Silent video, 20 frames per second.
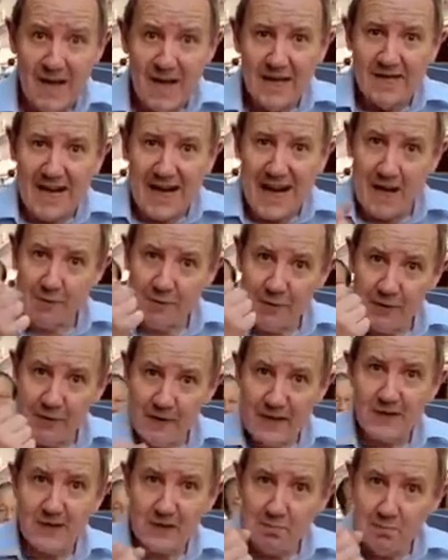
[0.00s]
to have
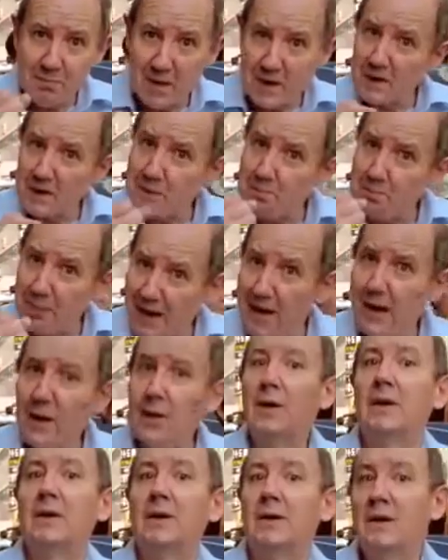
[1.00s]
this much
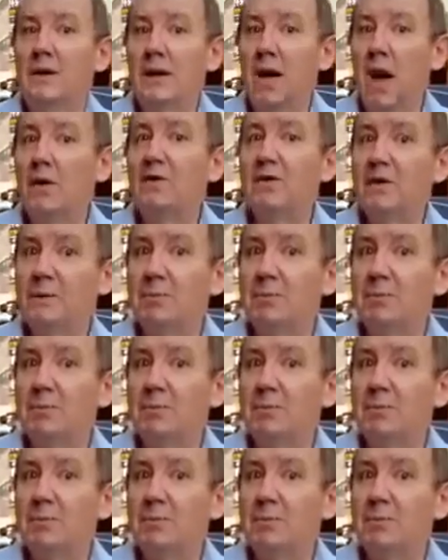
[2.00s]
power over the